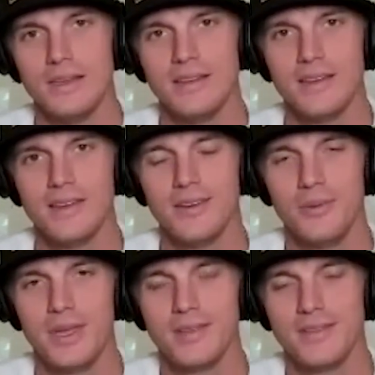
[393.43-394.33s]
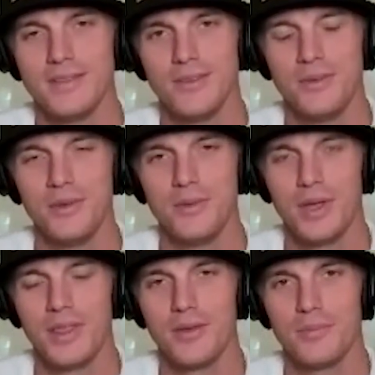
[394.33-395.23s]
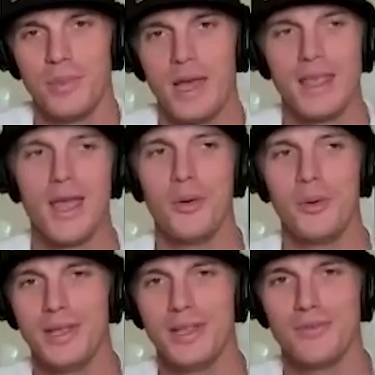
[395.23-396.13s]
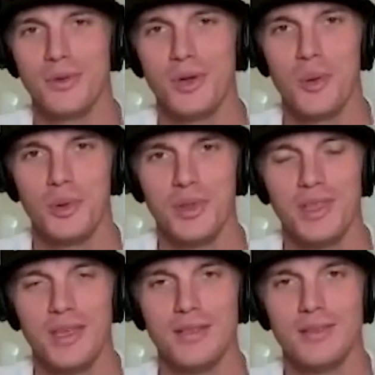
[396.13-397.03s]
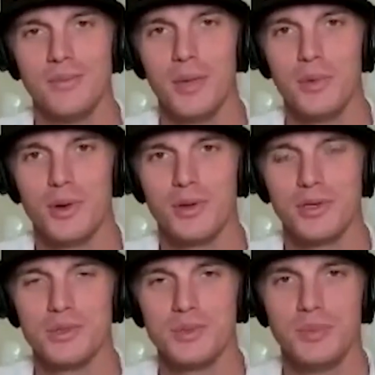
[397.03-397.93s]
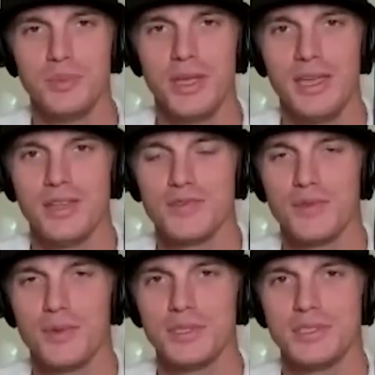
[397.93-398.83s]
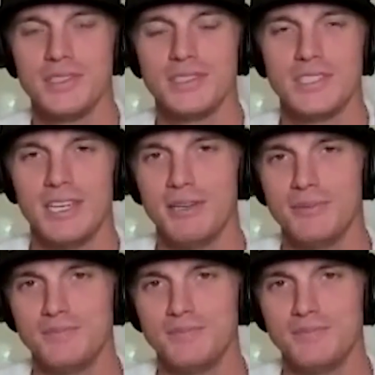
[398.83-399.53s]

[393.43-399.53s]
uh, we can. We I think by now we can have a couple that maybe aren't just big hits for us in the set.